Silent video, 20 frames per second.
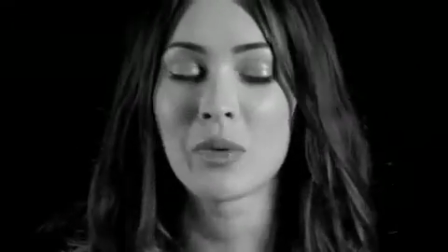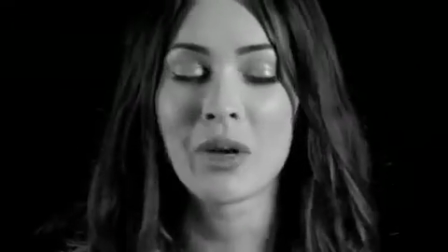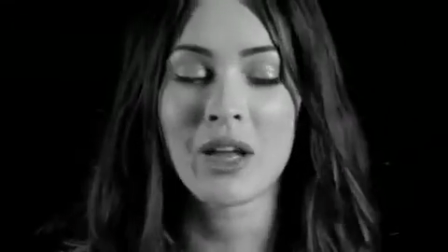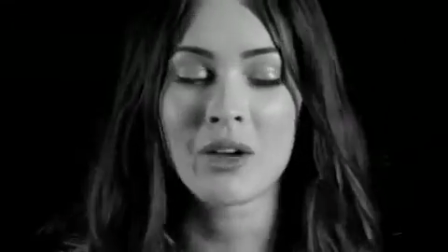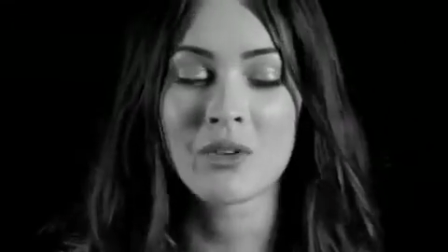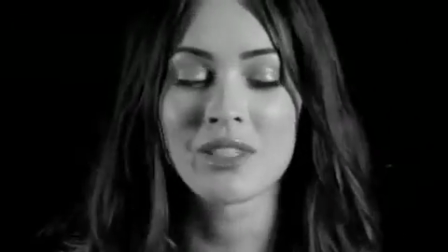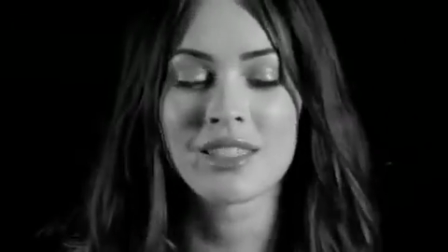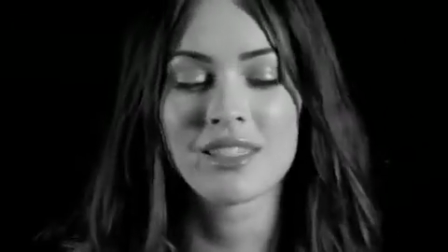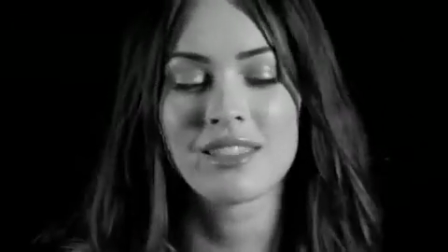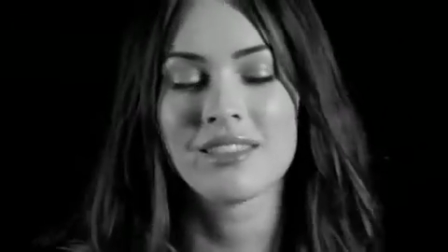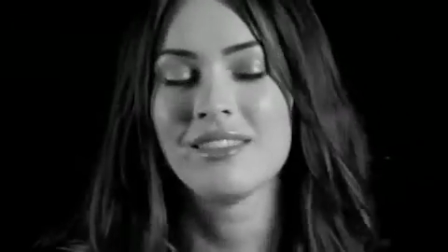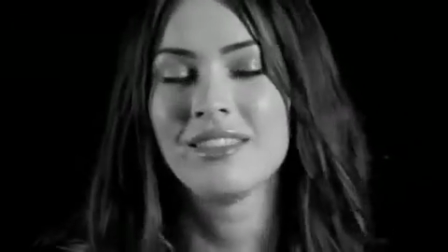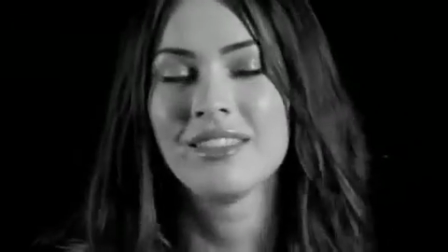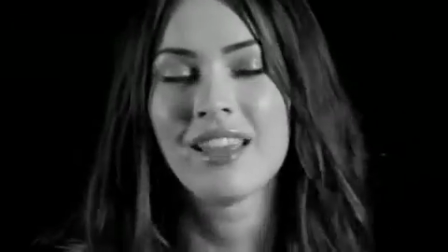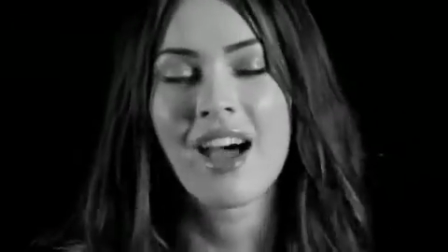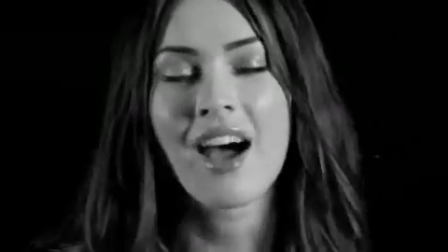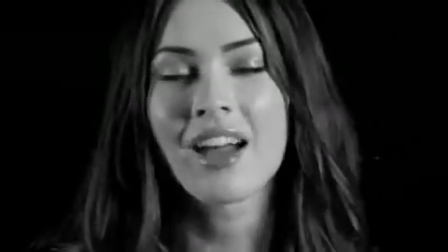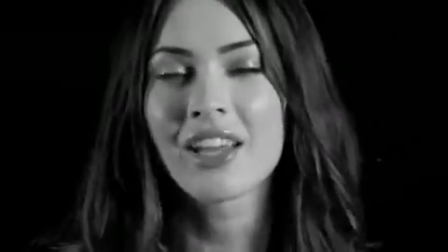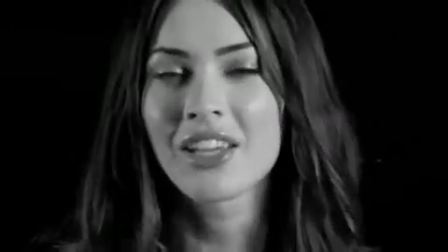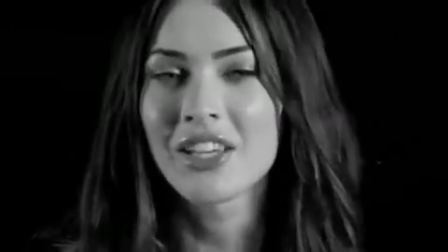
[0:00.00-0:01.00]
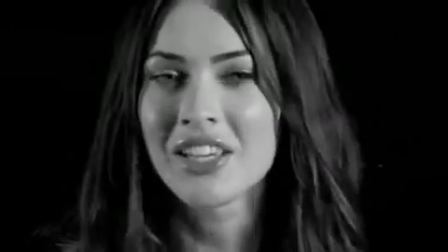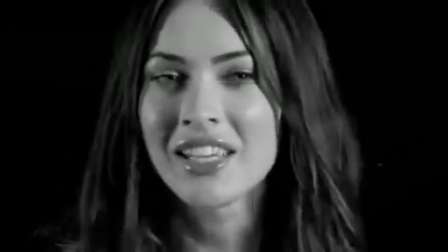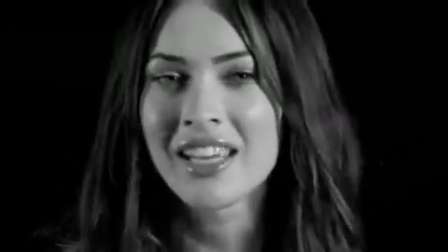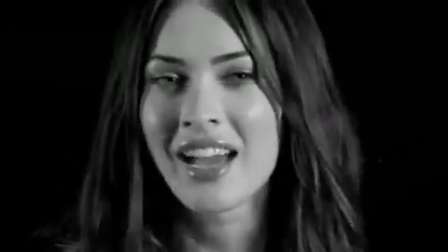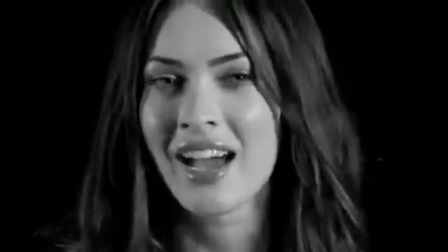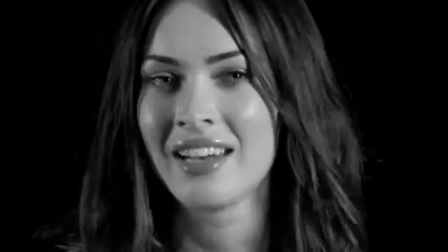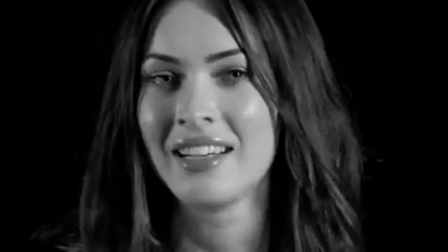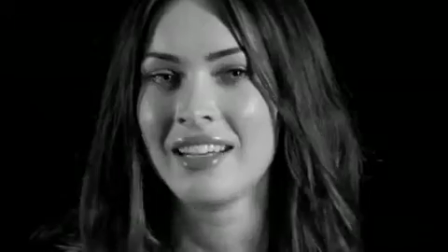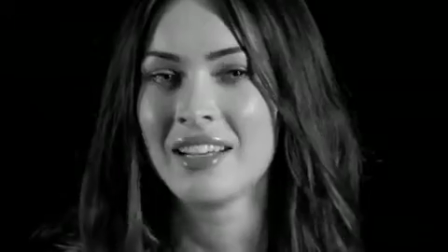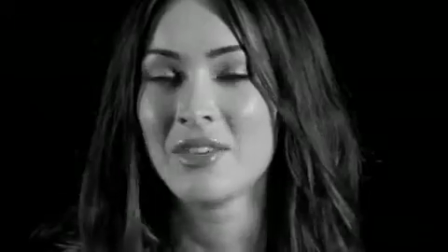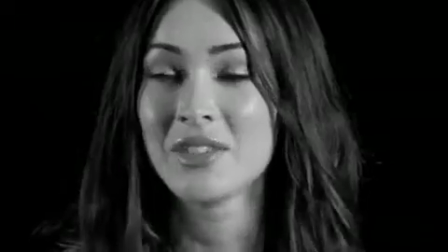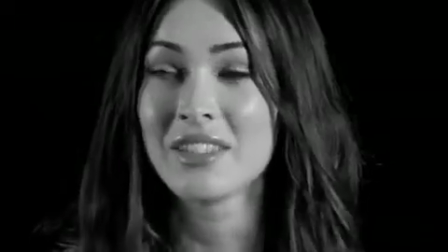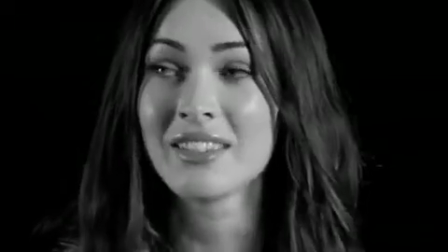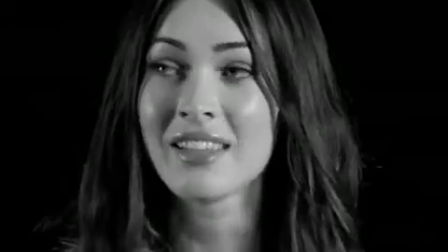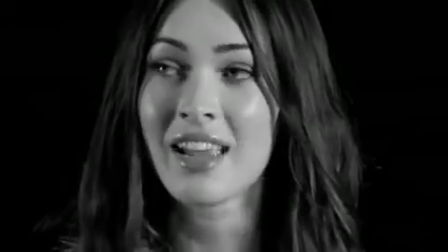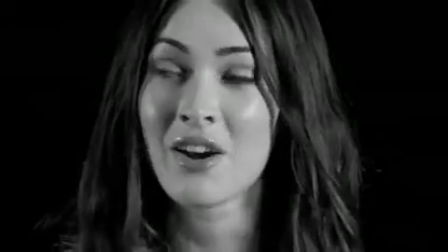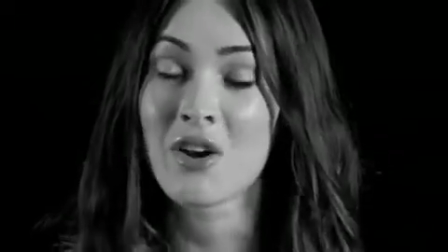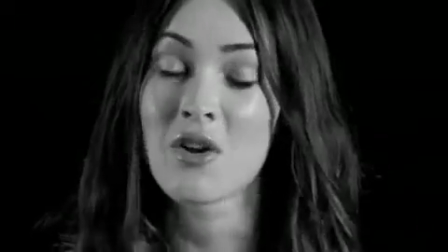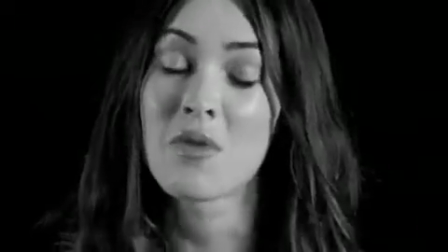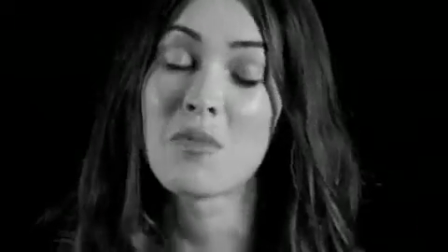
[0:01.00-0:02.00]
But I was not good at it. It was
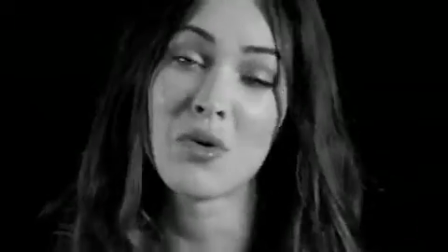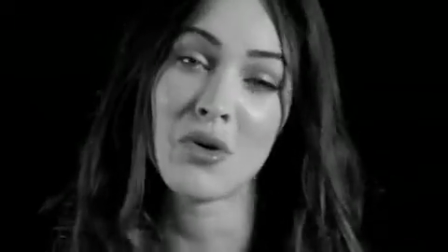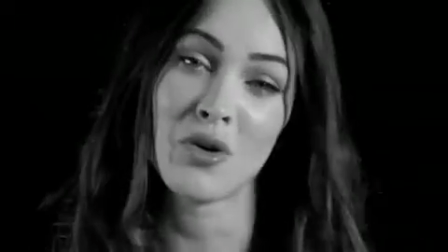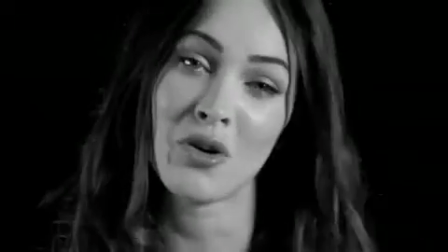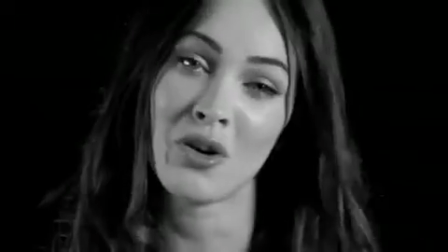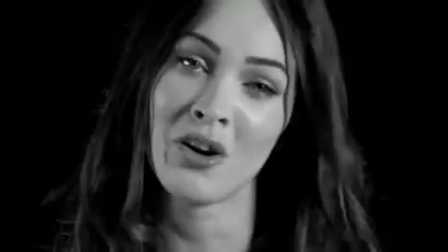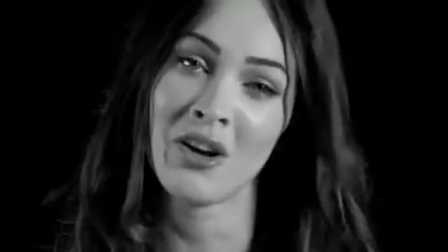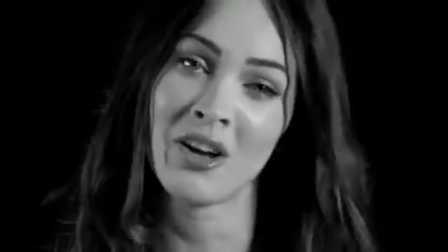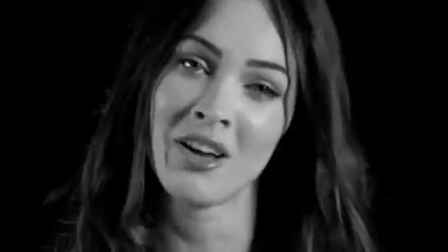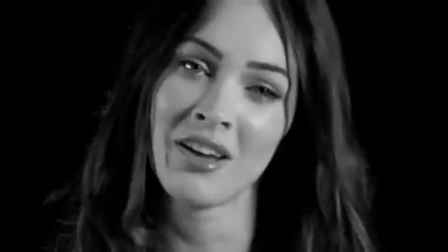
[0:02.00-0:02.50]
terrible.